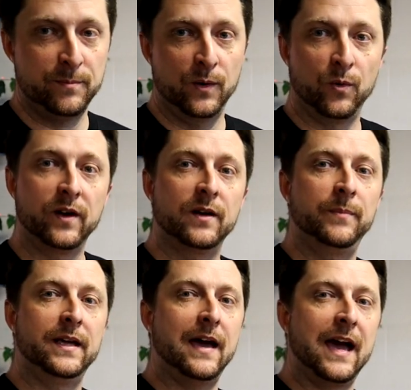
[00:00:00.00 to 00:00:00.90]
but we're going to
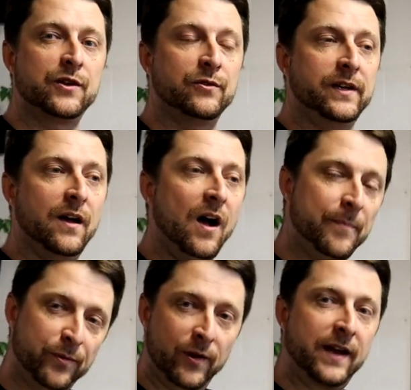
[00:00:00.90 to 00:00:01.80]
be actually
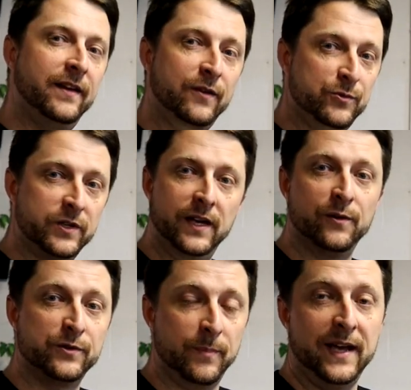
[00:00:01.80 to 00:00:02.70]
operating those
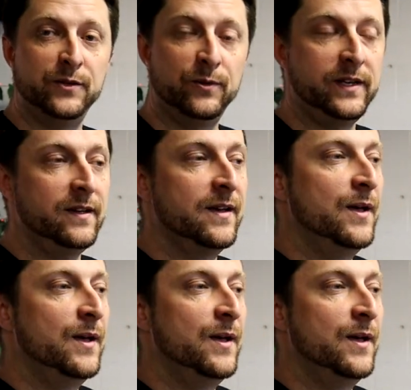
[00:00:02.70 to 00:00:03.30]
gears manually.